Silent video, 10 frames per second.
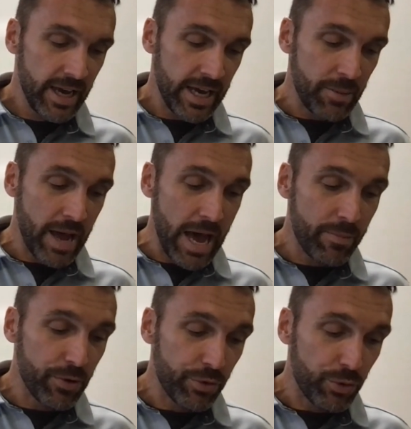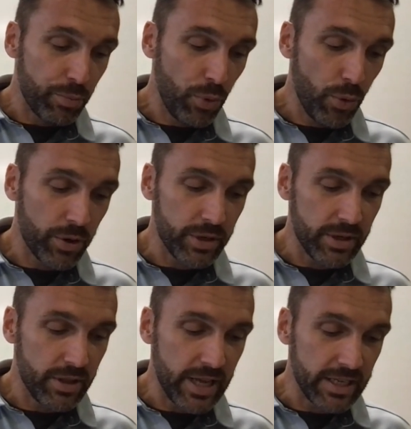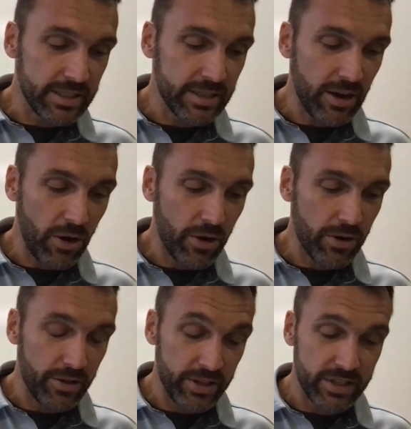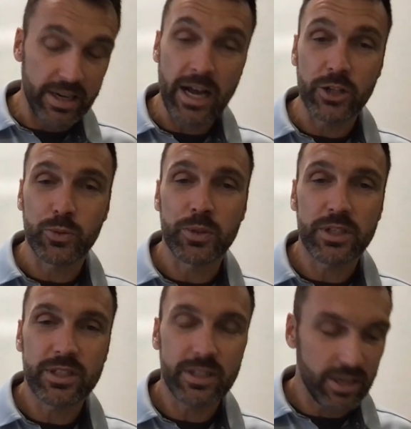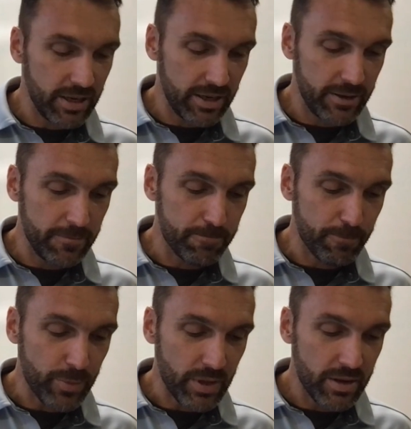And I'm happy to report that our, this announcement um,